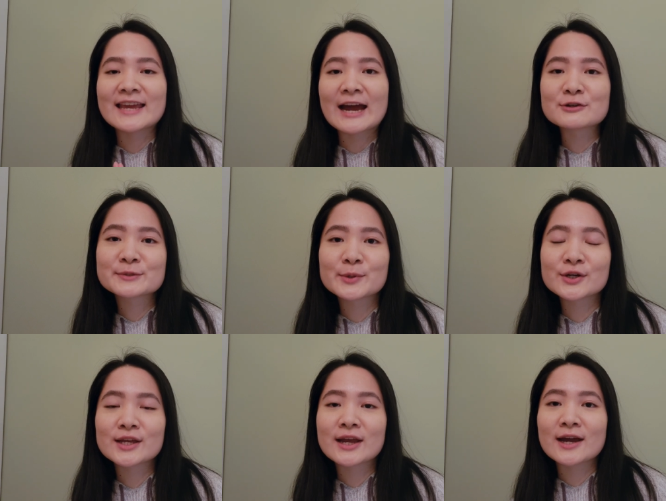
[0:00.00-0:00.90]
house
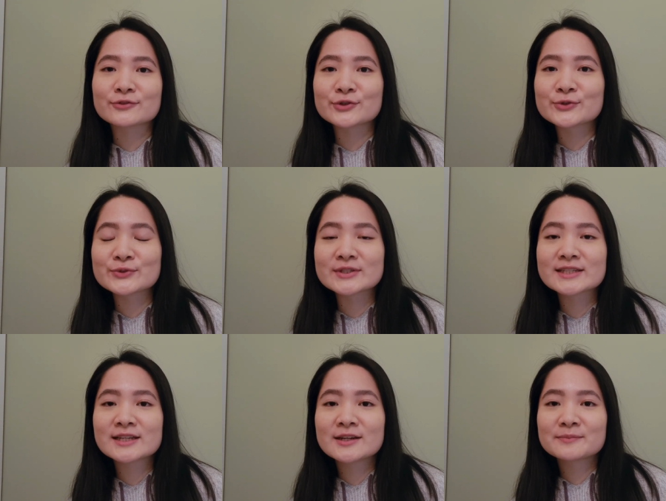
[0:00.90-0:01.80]
party at Ruhn's